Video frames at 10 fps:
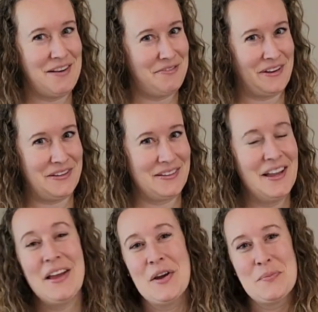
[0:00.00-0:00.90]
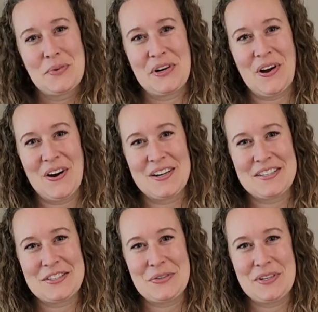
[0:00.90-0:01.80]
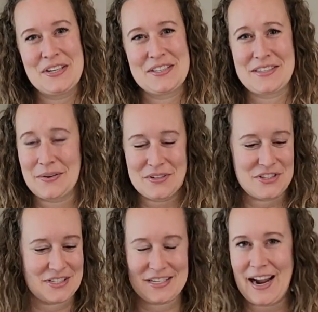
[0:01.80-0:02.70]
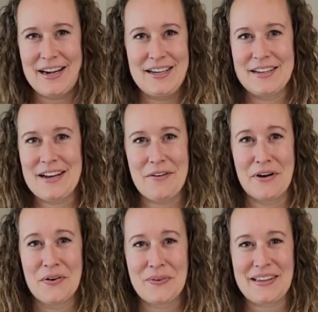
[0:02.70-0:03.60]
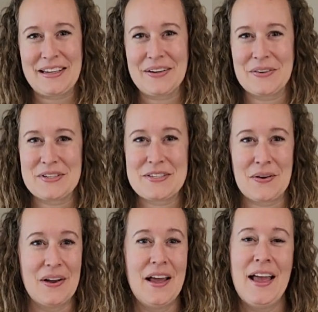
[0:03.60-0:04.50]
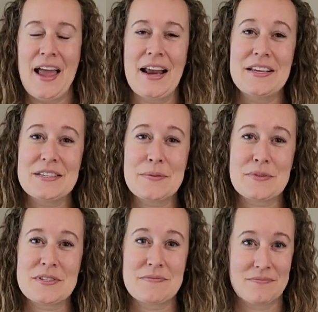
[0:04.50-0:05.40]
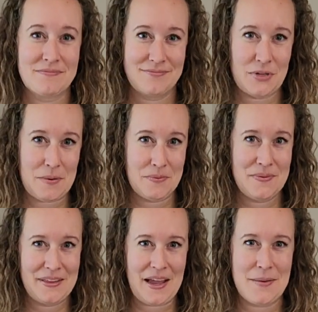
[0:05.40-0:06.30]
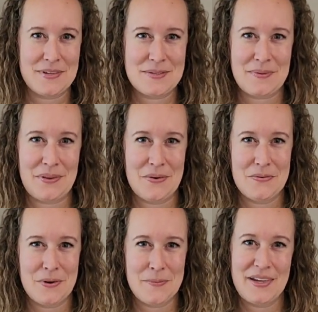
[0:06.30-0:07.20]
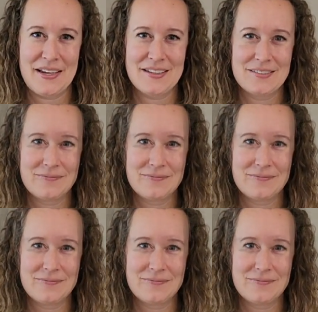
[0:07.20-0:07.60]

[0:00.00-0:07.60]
I failed pretty hard 2 years. They were just tiny and never really grew. So any tips, drop them in the comments below for me.